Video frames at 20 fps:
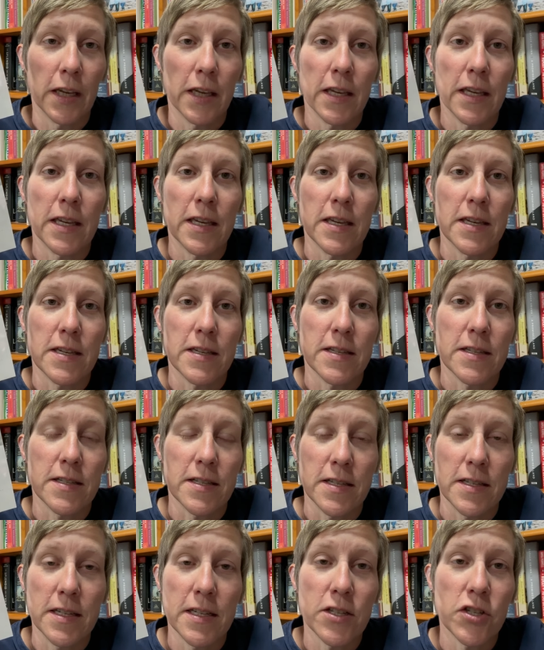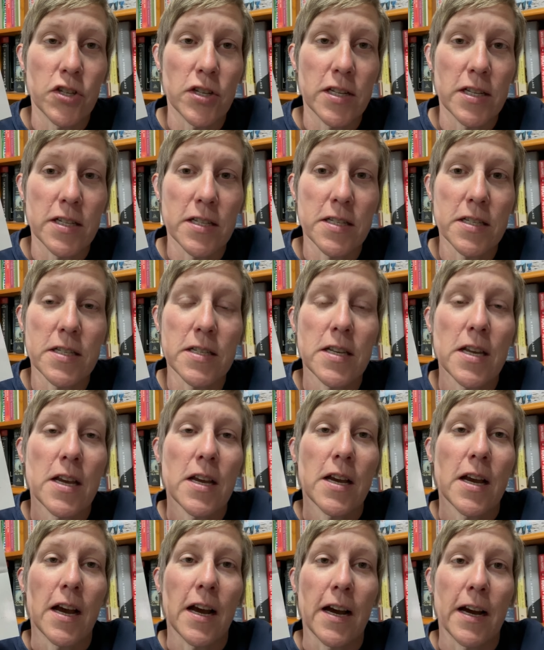He is indigenous
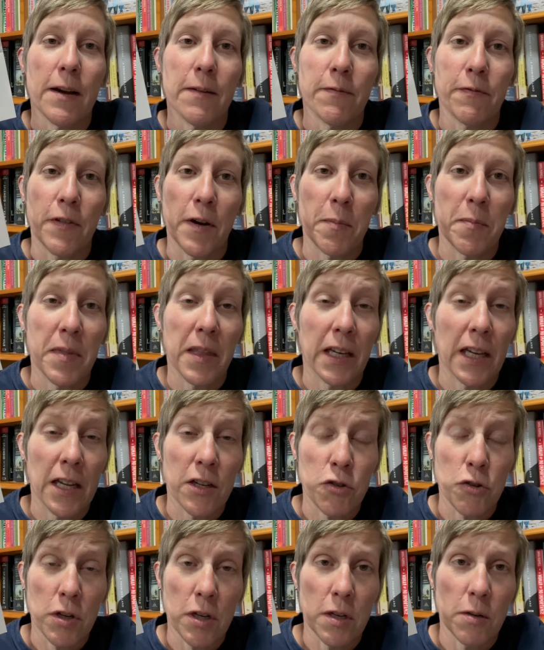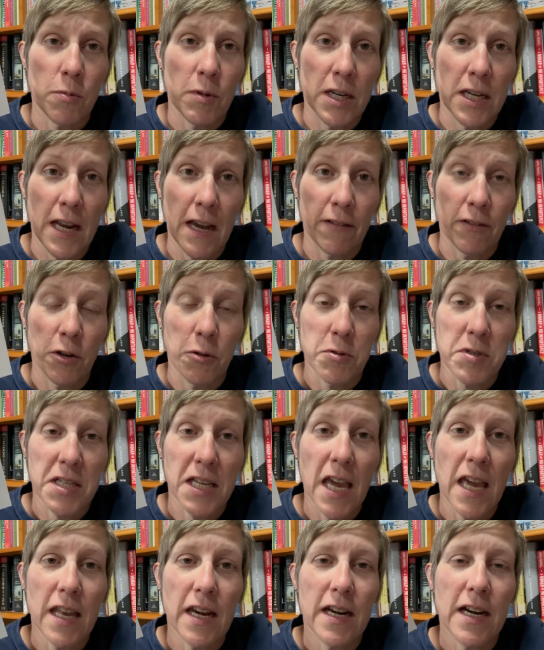from the country we now know as
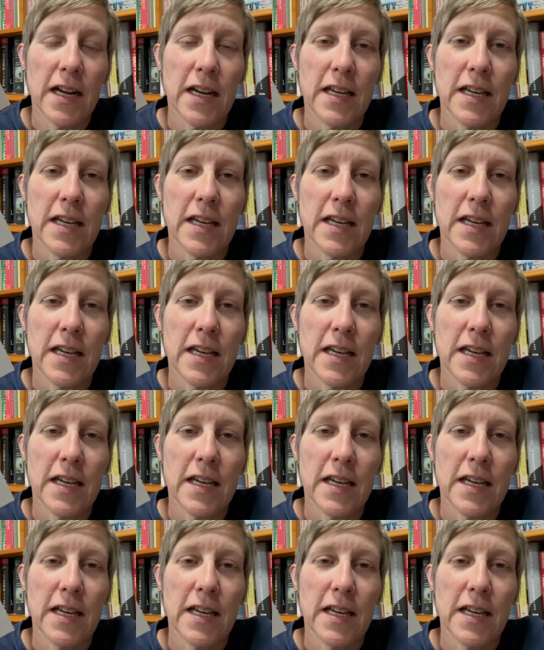Canada.